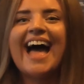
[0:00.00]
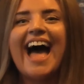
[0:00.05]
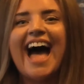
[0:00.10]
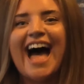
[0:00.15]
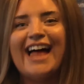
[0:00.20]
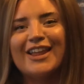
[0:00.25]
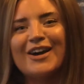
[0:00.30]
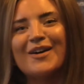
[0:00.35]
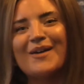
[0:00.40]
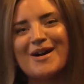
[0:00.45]

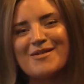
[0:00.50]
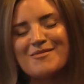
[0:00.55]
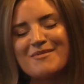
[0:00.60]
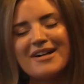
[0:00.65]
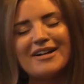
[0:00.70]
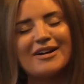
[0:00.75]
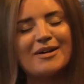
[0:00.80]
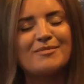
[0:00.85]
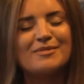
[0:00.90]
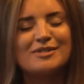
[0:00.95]
Hello and
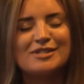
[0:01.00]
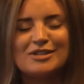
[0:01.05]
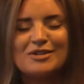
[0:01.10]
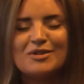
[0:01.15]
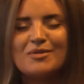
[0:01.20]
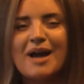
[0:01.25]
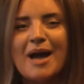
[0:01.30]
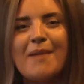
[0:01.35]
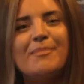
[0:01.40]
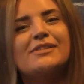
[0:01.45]
welcome
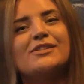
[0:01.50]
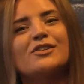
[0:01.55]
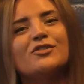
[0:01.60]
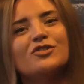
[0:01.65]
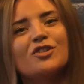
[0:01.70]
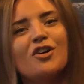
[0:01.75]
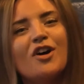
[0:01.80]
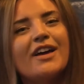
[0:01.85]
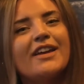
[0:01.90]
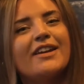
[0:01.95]
to episode
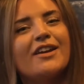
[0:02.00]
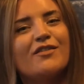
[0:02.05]
9